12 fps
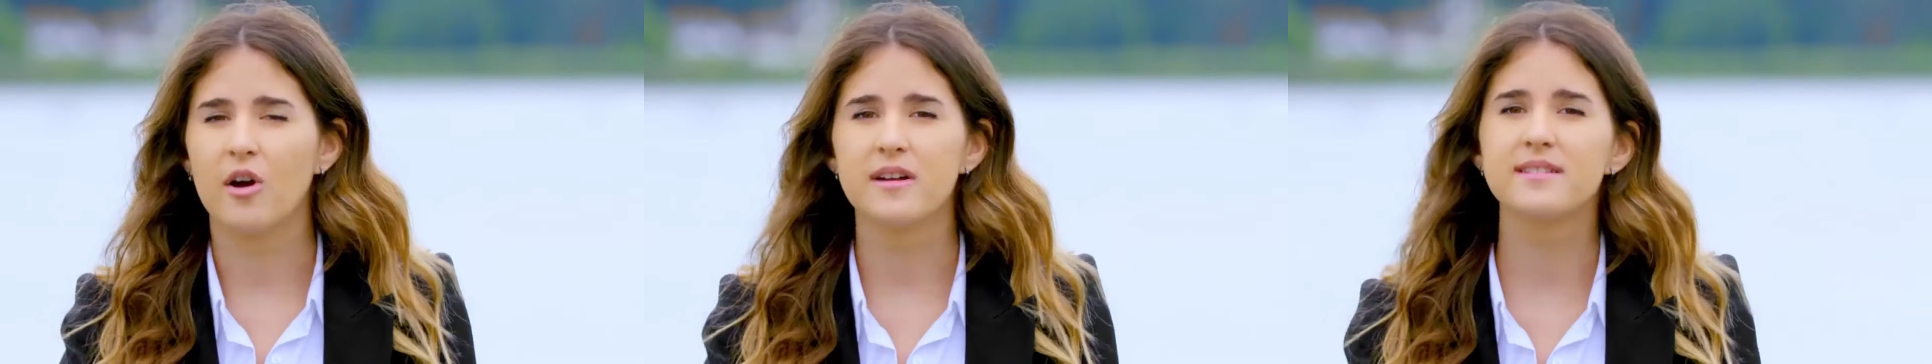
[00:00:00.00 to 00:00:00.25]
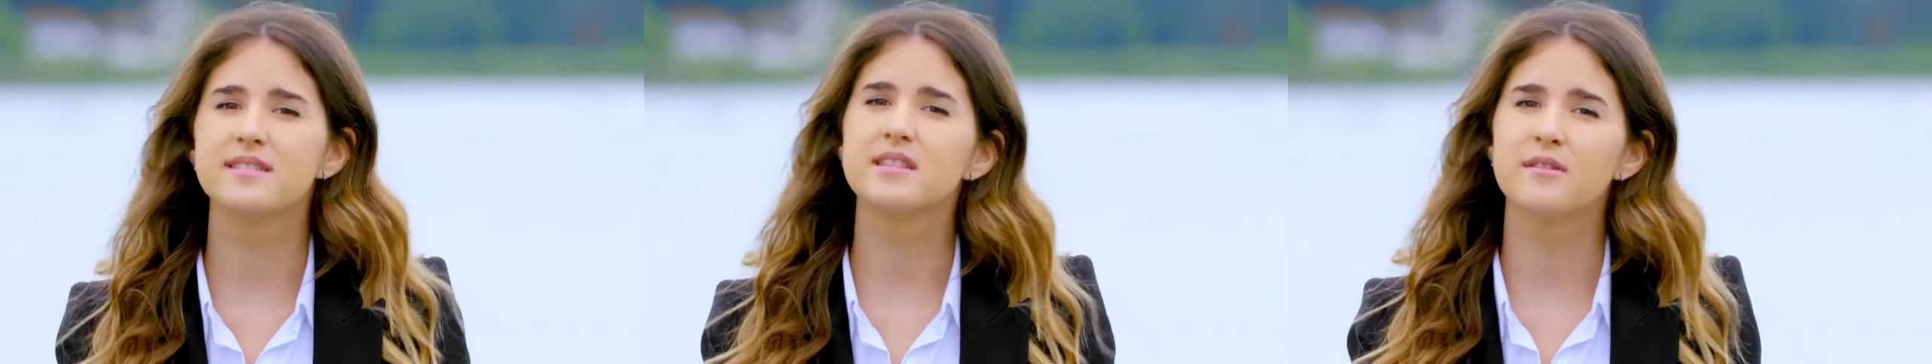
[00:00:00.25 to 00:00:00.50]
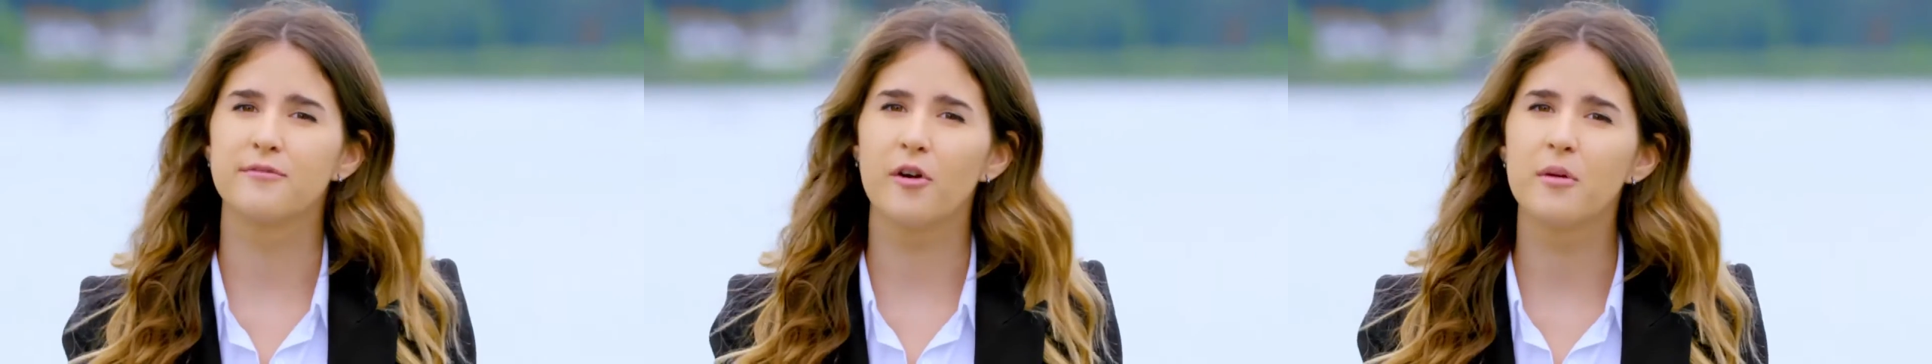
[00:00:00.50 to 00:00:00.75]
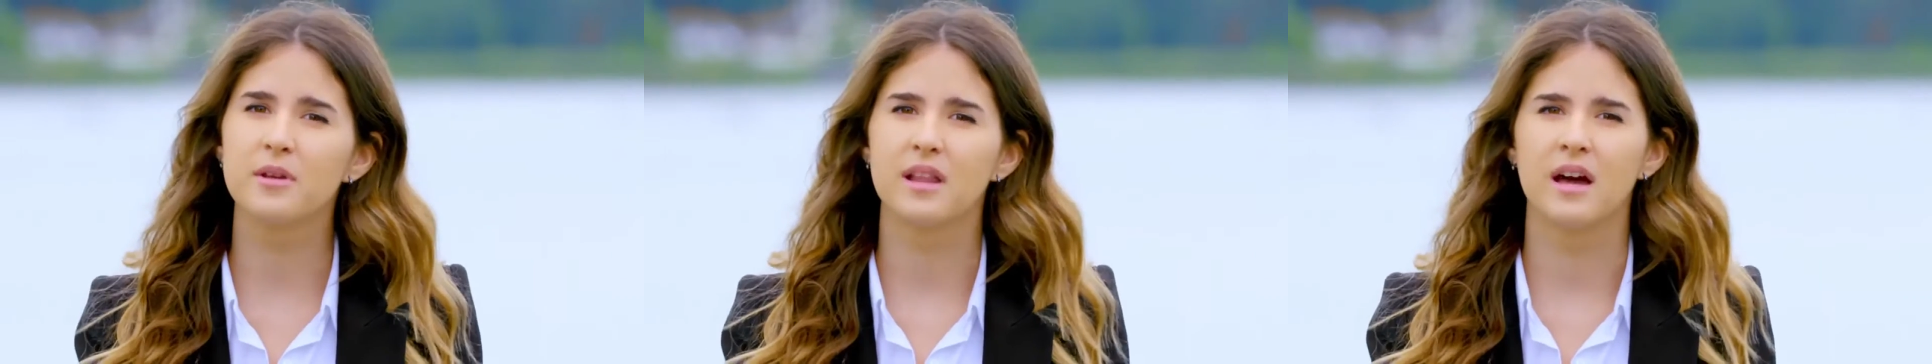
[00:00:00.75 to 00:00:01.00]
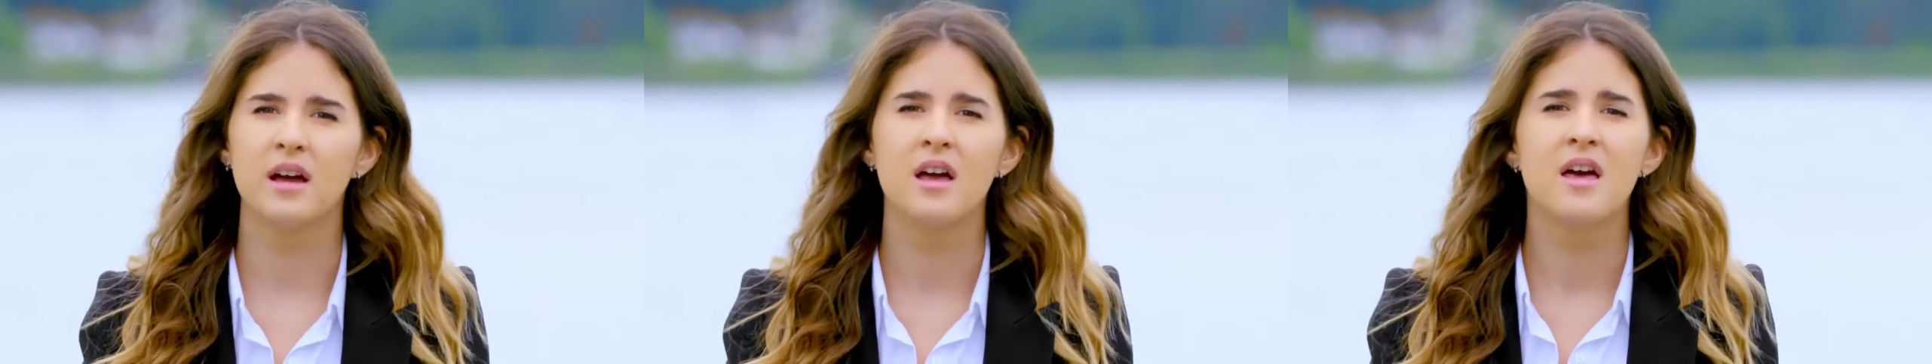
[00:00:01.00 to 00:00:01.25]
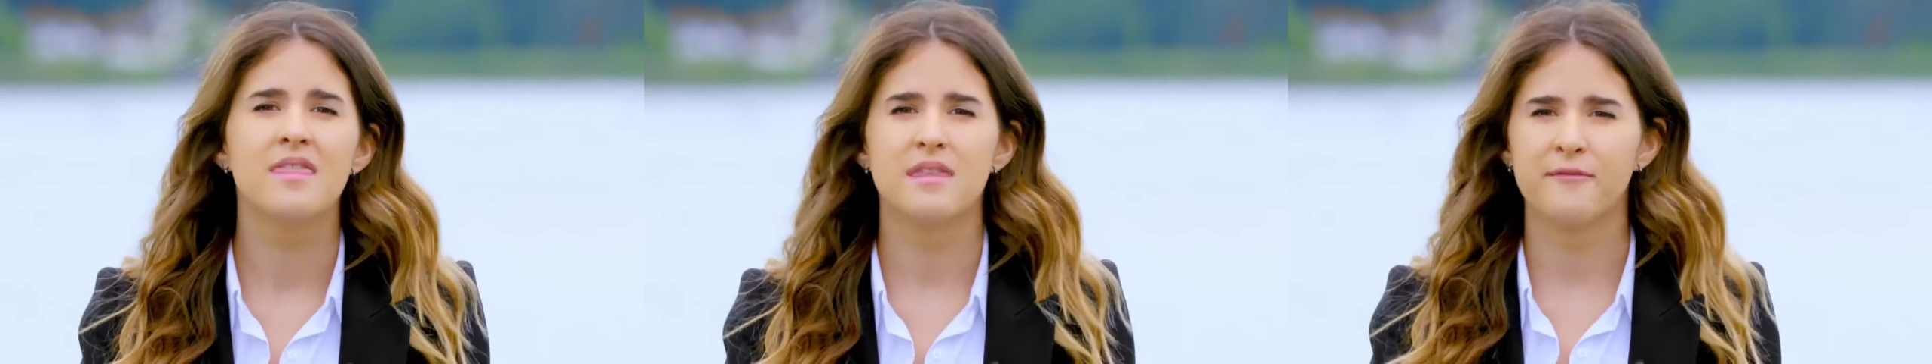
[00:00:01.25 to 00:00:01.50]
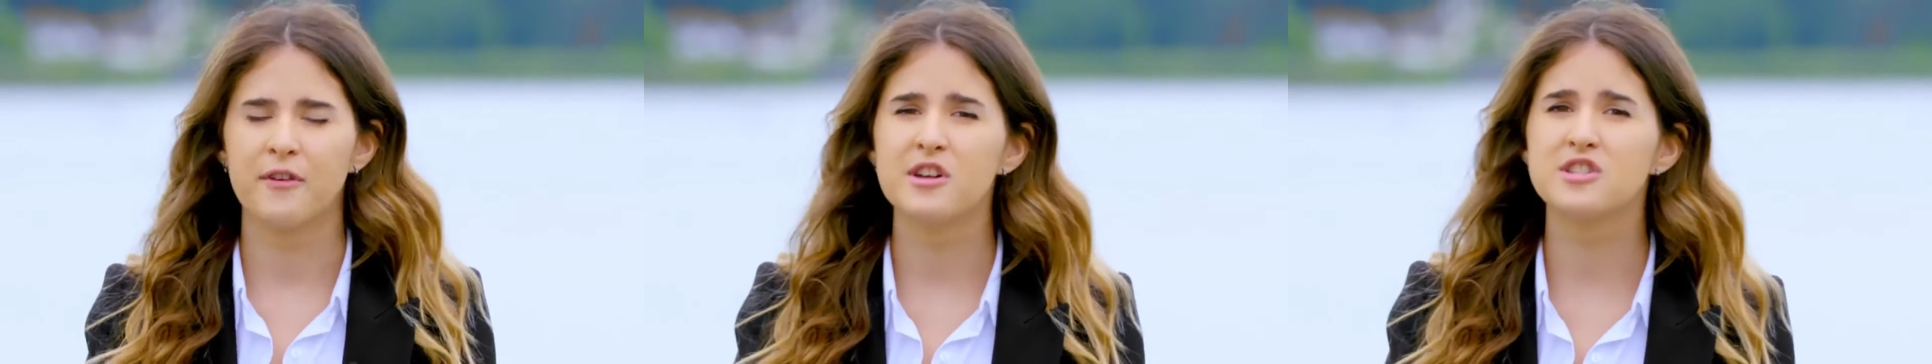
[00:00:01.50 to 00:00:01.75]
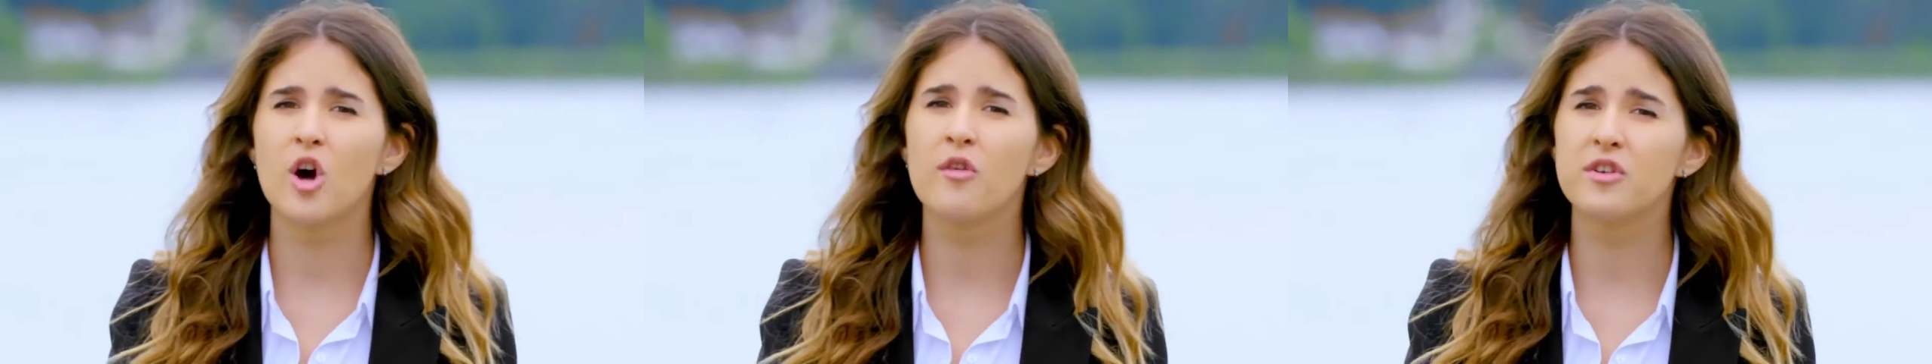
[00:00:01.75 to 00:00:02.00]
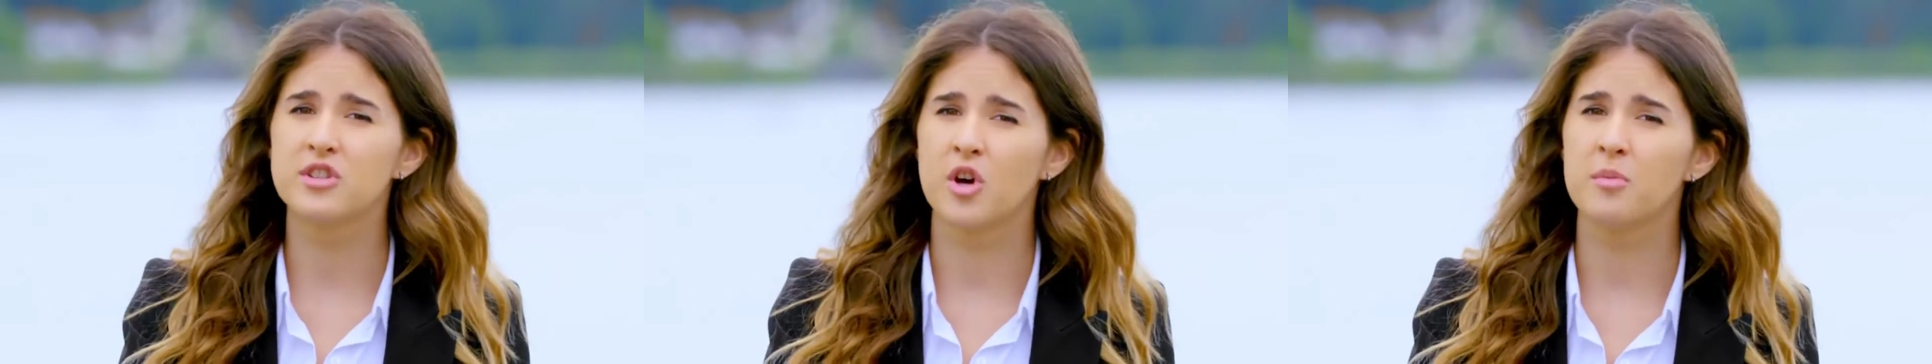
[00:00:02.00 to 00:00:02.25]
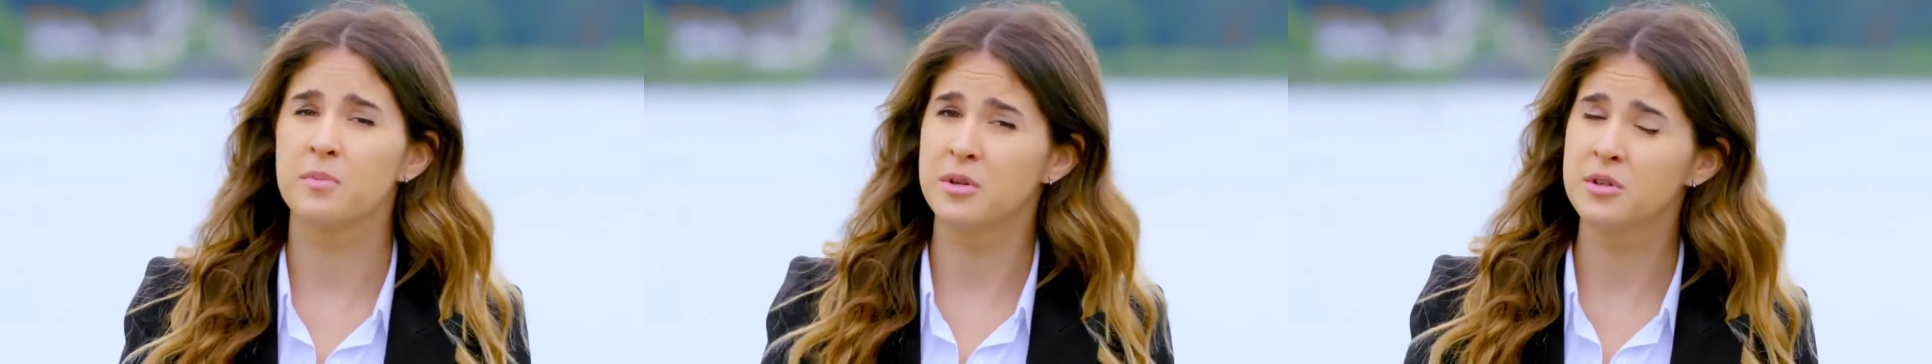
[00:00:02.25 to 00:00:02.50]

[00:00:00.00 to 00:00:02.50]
According to the formula, the first overtone